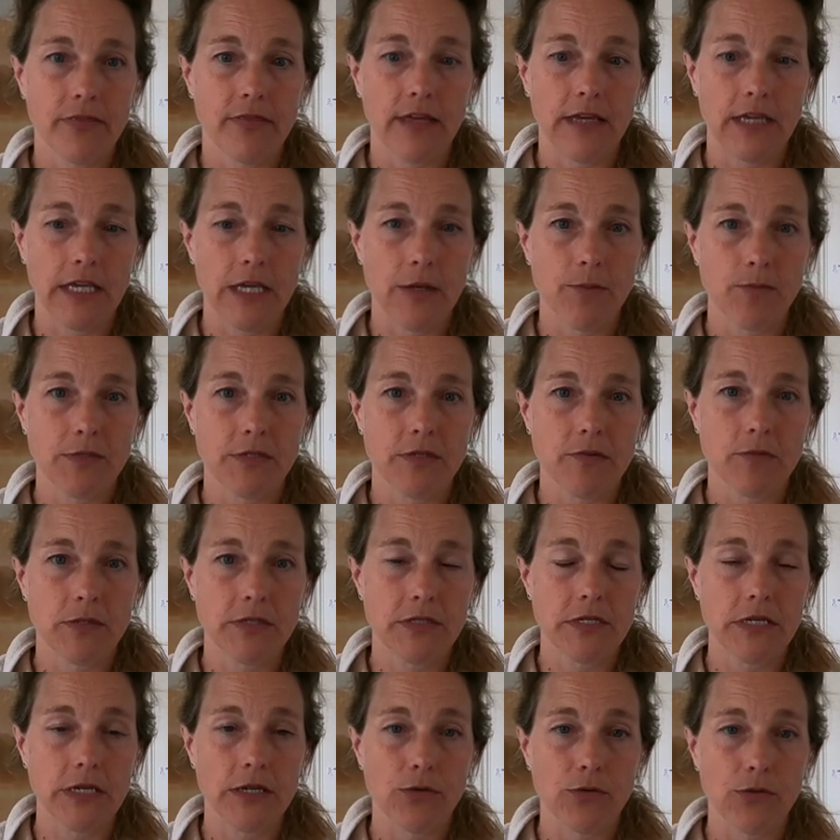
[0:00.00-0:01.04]
that keeps the
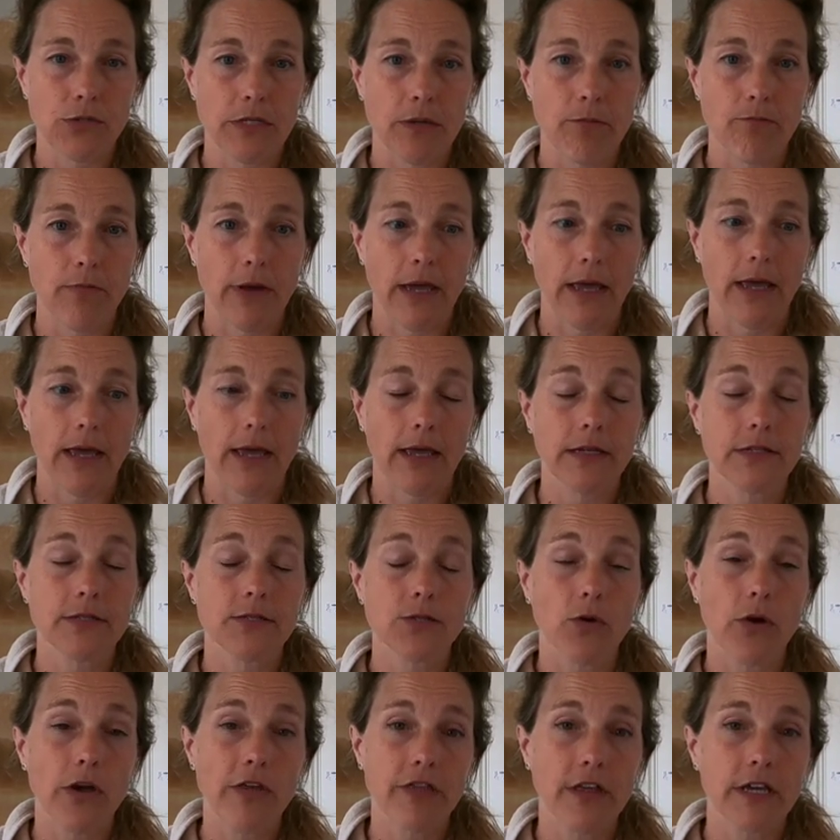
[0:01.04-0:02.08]
mosquitoes at bay.
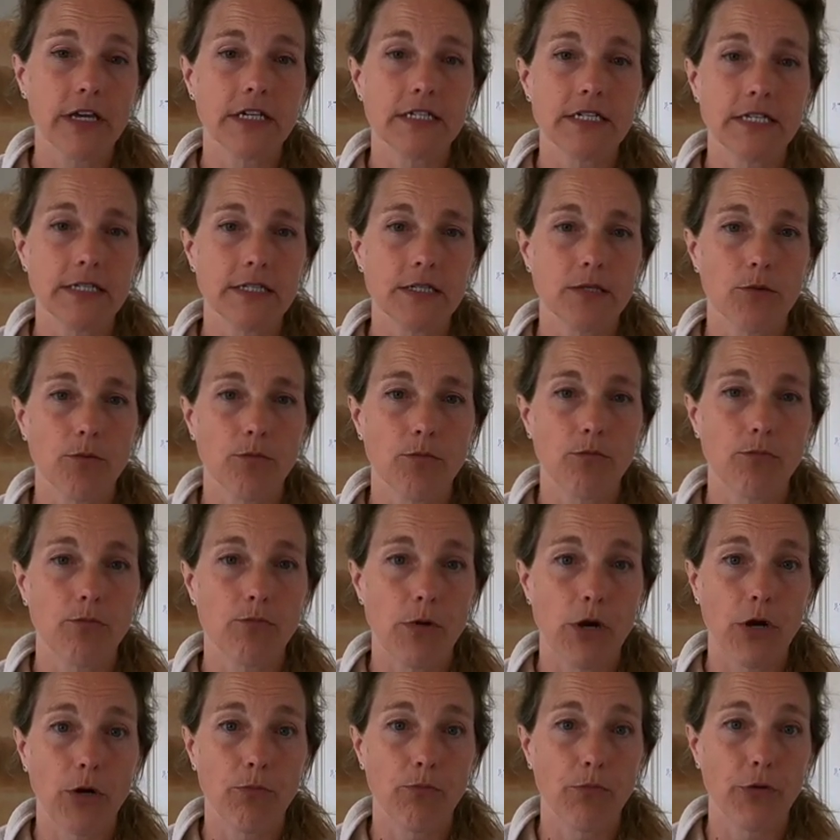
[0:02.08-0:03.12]
So I think it does a
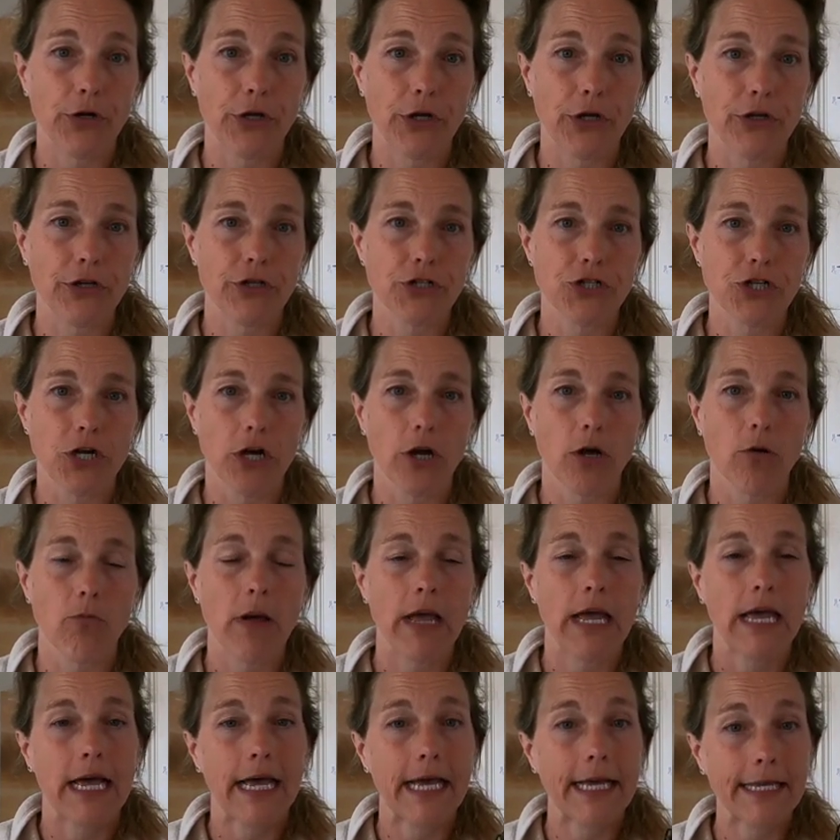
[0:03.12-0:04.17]
pretty good job.
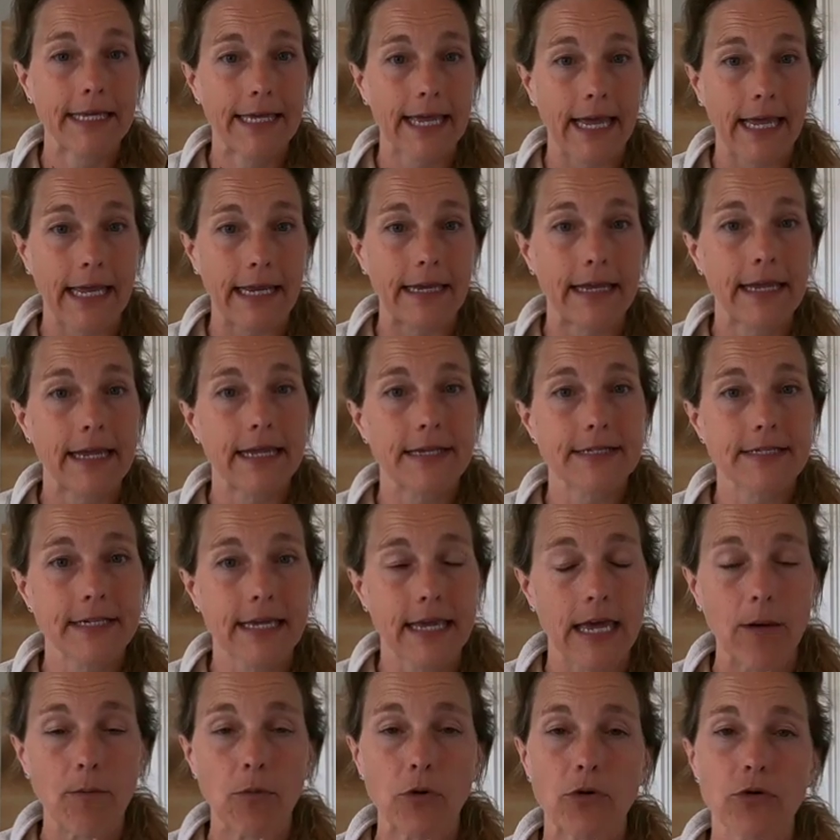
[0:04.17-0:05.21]
Again, it's a
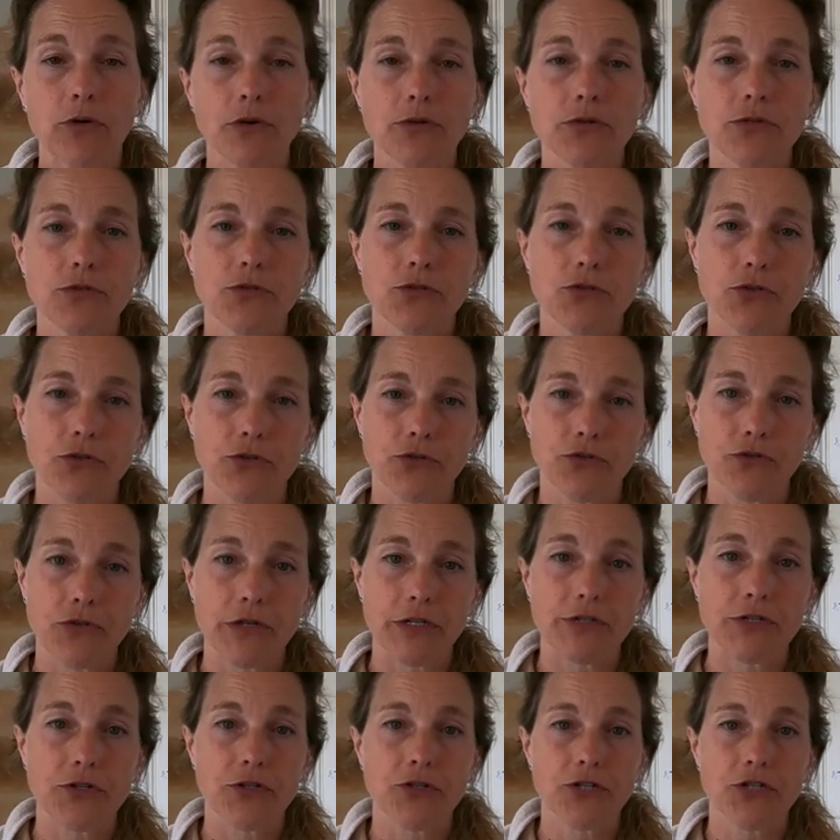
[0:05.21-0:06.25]
chemical, so do your
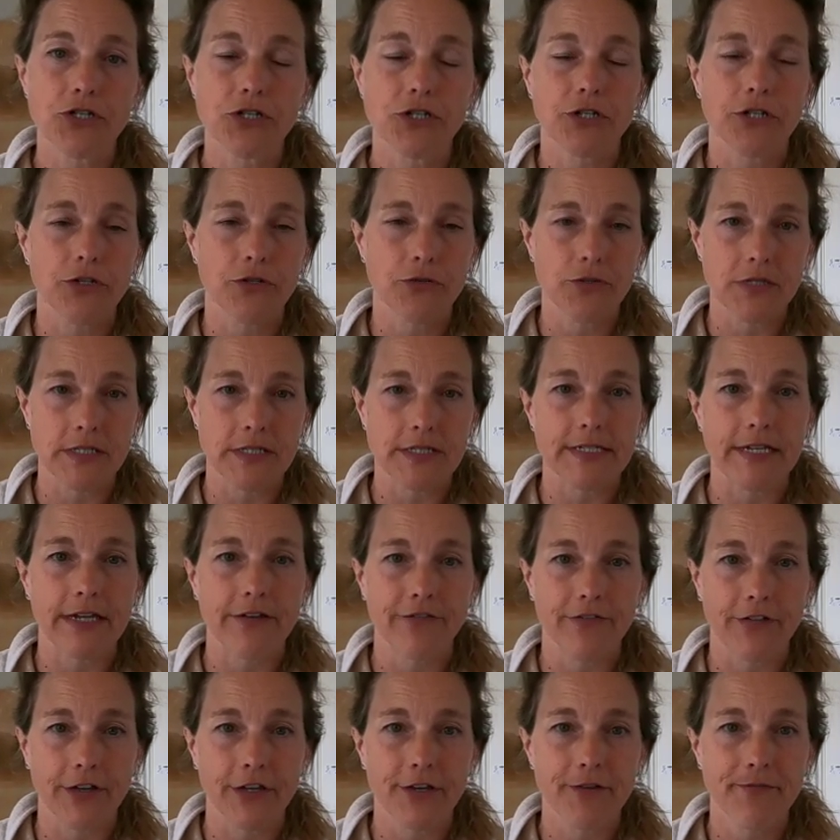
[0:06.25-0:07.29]
research and use it
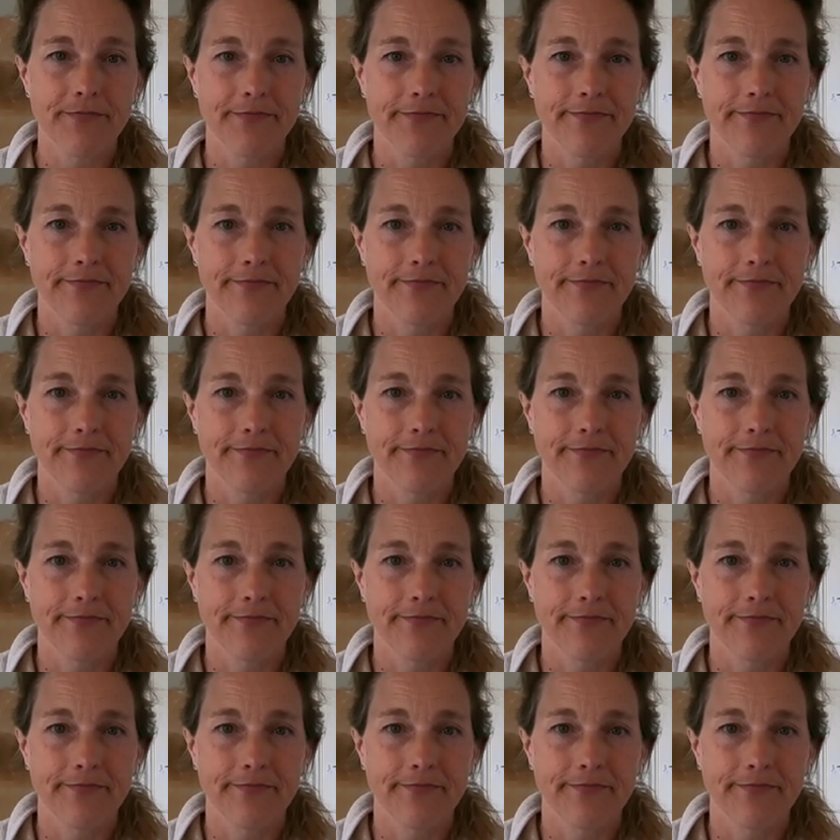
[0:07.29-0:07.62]
safely.